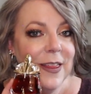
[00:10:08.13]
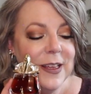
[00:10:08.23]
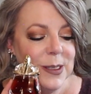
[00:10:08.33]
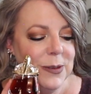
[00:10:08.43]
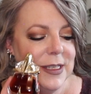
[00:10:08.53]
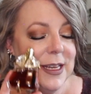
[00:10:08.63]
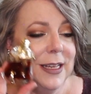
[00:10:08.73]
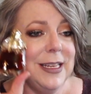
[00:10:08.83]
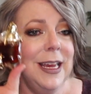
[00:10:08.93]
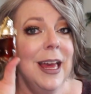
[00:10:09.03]
This one's
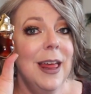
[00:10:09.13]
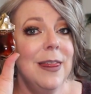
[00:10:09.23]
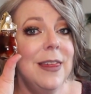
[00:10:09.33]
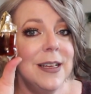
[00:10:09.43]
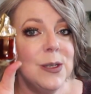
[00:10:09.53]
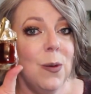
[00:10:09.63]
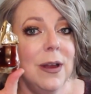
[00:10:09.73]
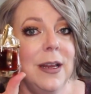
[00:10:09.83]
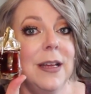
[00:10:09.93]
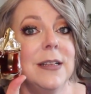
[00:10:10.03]
sexy. This
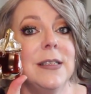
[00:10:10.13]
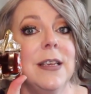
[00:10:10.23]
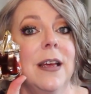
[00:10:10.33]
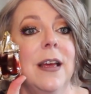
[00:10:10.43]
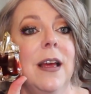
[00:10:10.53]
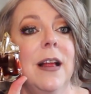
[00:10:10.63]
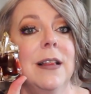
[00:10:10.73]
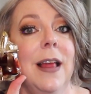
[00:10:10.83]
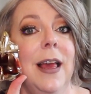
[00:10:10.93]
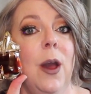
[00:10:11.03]
one is
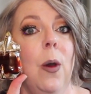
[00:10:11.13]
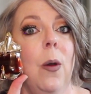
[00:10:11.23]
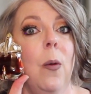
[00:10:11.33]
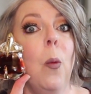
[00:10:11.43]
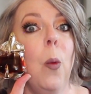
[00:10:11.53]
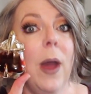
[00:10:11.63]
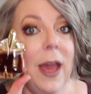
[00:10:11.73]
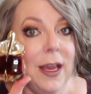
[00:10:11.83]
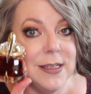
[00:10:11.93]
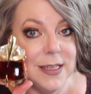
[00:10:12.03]
like
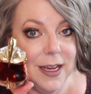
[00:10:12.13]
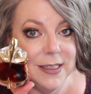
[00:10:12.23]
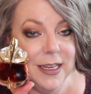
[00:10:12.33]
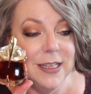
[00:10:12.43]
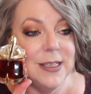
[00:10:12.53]
way sexy.